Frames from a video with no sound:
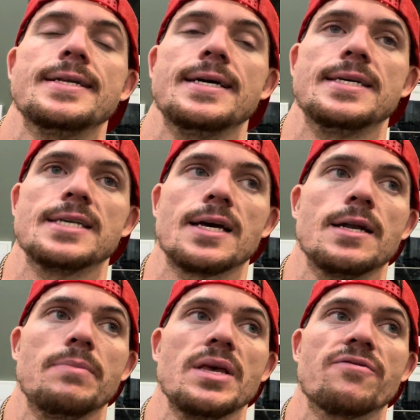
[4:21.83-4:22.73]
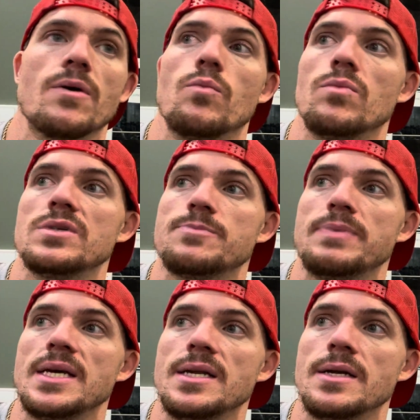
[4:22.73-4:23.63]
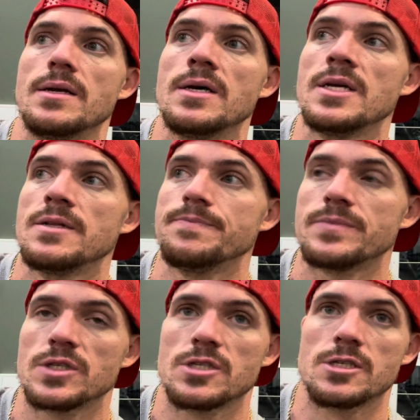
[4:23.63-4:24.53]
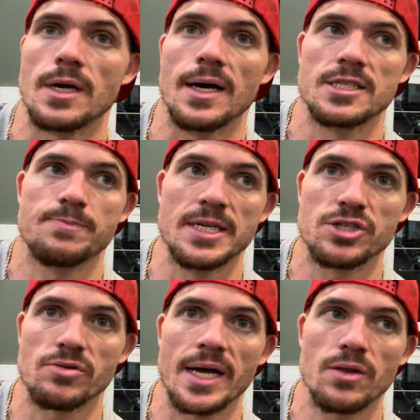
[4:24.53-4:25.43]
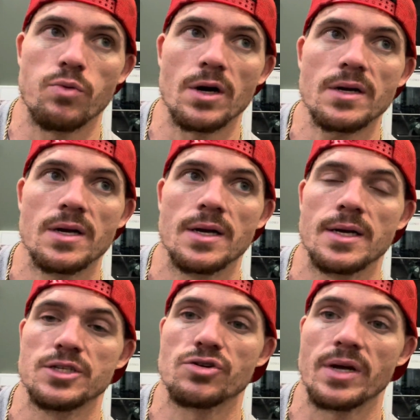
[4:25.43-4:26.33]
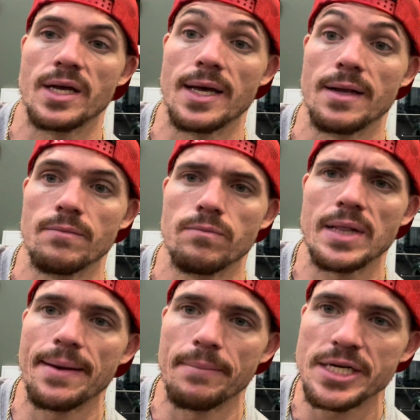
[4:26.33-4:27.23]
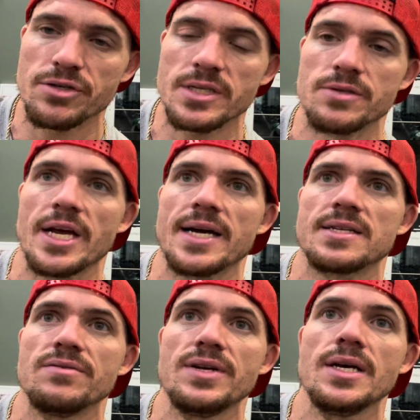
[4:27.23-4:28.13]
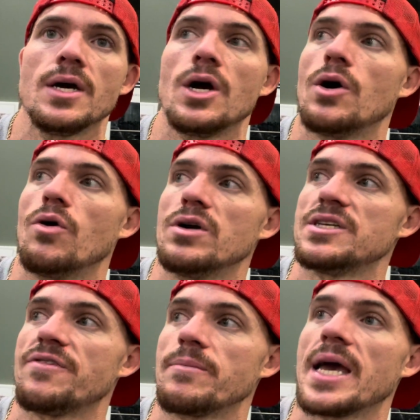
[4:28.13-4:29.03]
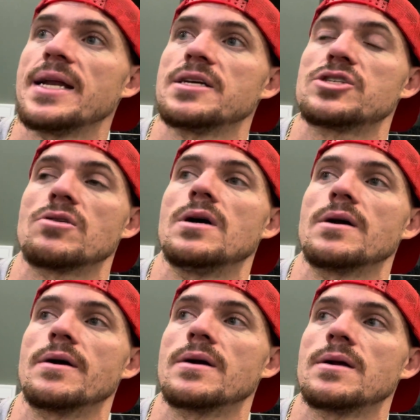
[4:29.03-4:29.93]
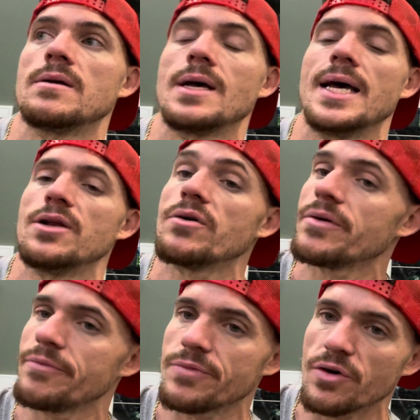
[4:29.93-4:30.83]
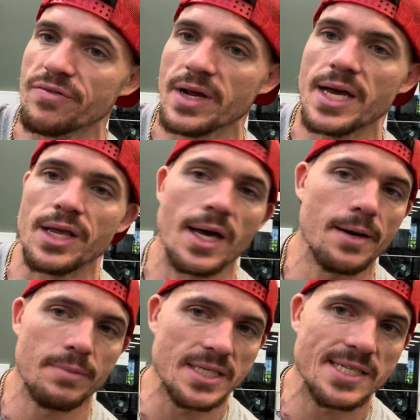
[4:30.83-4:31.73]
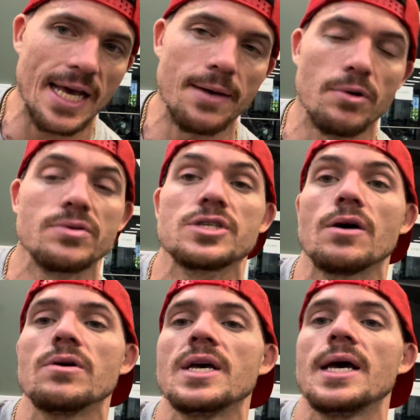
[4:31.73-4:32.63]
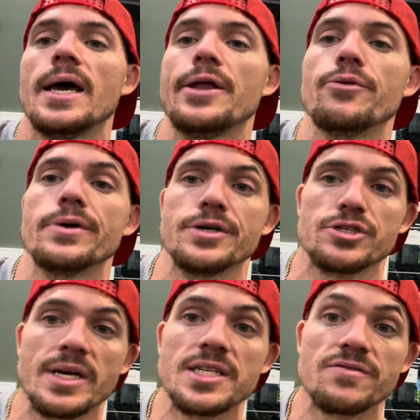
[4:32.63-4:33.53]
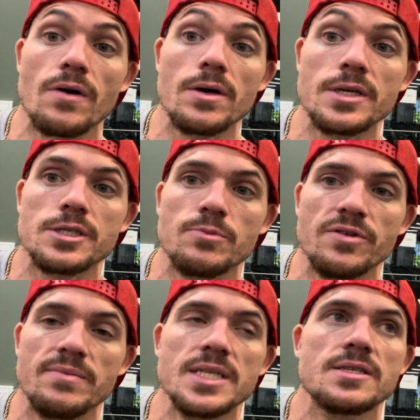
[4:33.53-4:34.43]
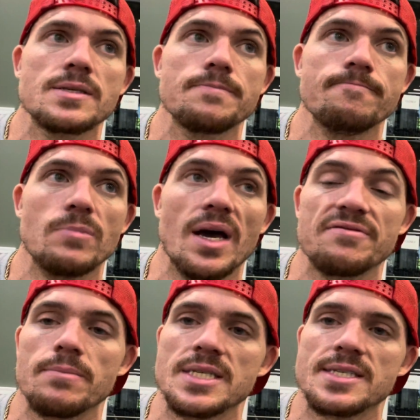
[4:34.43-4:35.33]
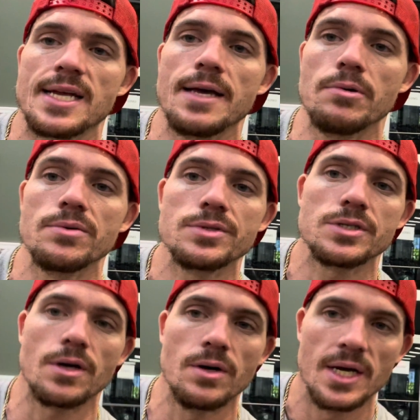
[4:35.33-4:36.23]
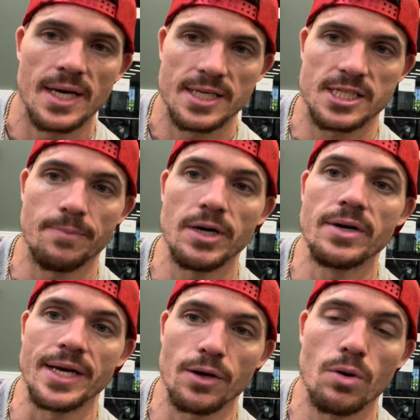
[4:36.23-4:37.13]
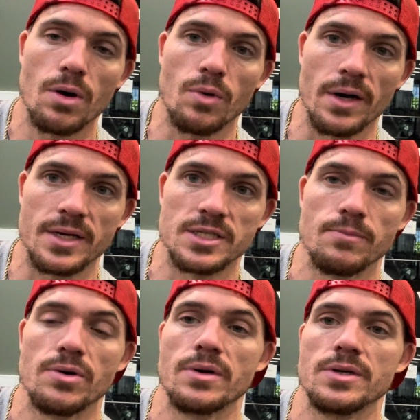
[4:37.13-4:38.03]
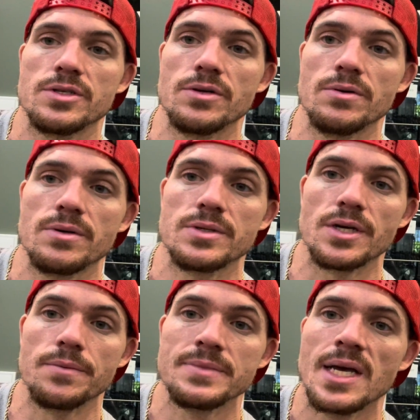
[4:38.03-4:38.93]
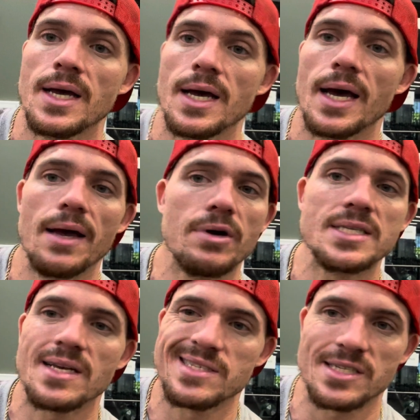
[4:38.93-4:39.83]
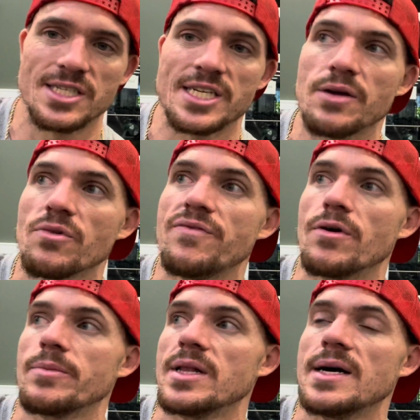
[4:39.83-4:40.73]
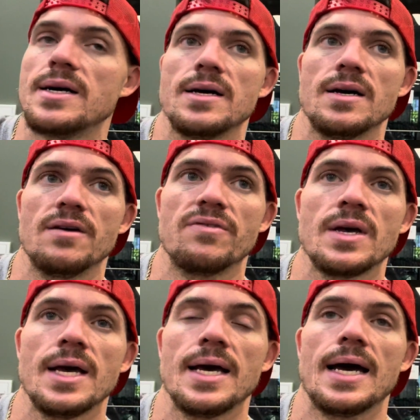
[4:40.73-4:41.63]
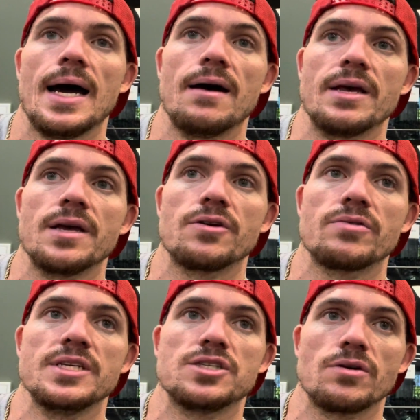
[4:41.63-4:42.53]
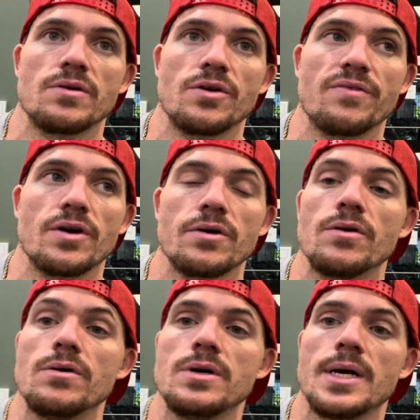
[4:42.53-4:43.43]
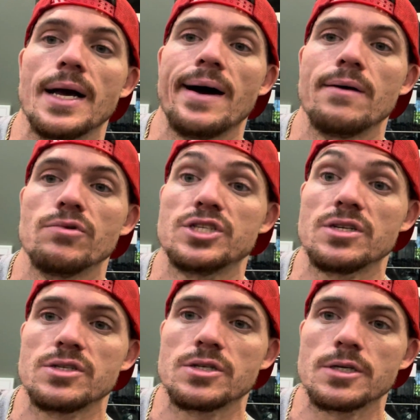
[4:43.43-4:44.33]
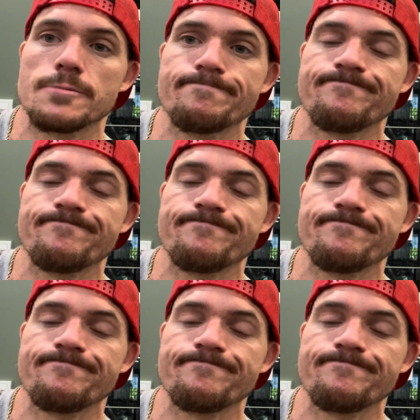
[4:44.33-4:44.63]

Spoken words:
Is it going to be from speed and speed strength work and plyometrics and the activity, or is it from getting stronger? And don't forget, you got to be stable. So in order to transfer all these movements, you have to be stable. So stability and core work is important too. So anyways, this is a general formula of how to increase your vertical, which is just